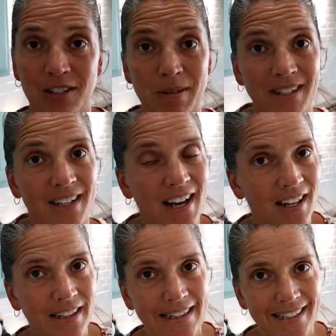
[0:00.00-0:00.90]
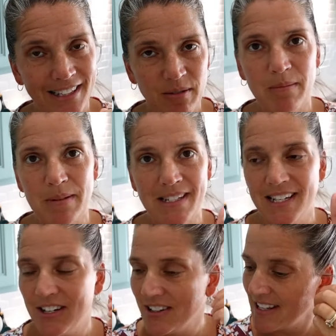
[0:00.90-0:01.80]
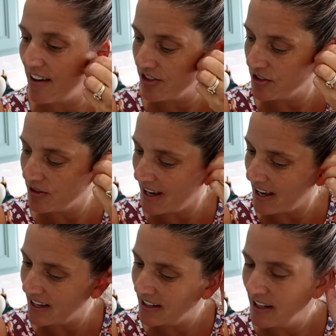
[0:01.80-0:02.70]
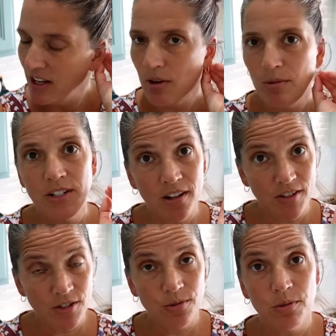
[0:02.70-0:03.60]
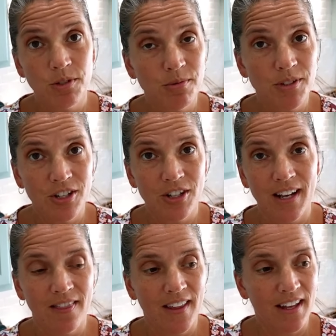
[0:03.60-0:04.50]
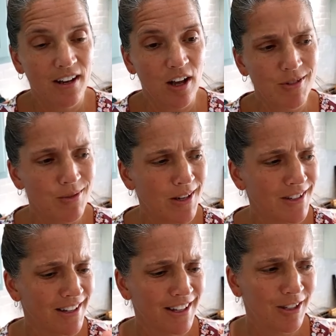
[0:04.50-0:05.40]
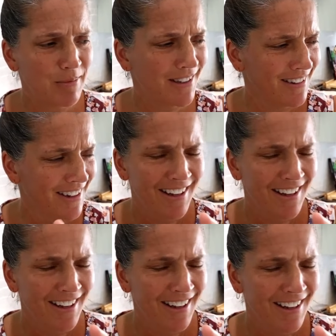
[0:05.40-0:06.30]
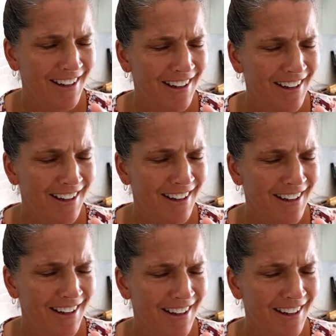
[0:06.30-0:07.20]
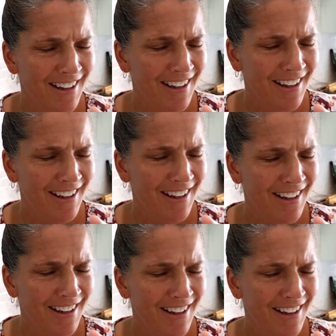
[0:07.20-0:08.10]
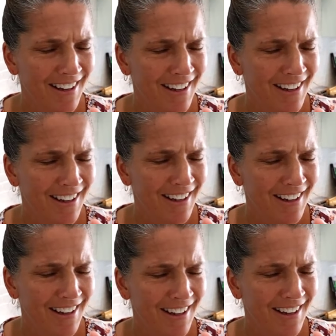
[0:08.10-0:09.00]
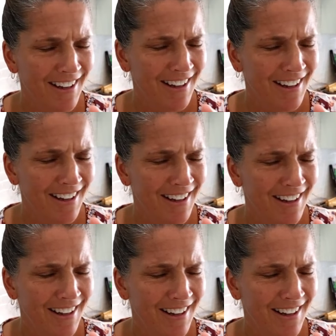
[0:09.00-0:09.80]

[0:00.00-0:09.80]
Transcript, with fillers: Okay, so my day got a little bit busy here this afternoon. I had, we did all of our school, which was good, and then um, just ran to like a little bit of. They read the books and stuff, you know, they read their books and did